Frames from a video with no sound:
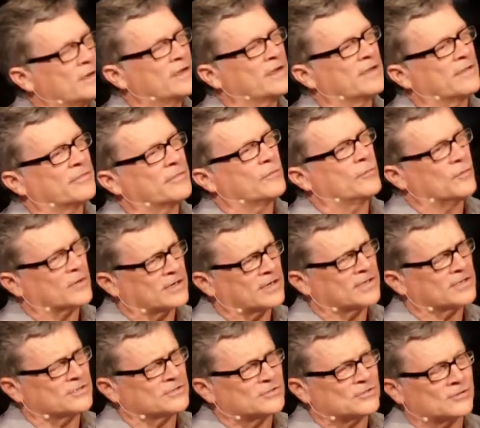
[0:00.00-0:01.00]
with or
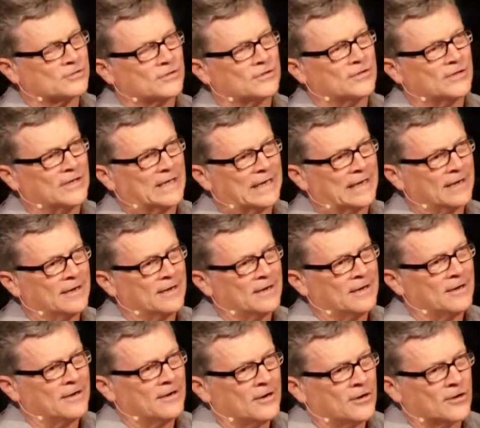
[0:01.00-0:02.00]
concerning
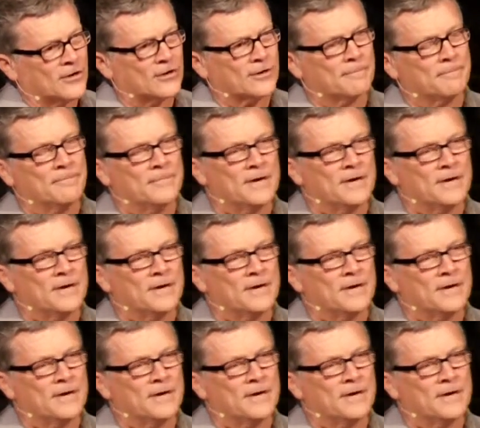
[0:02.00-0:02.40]
her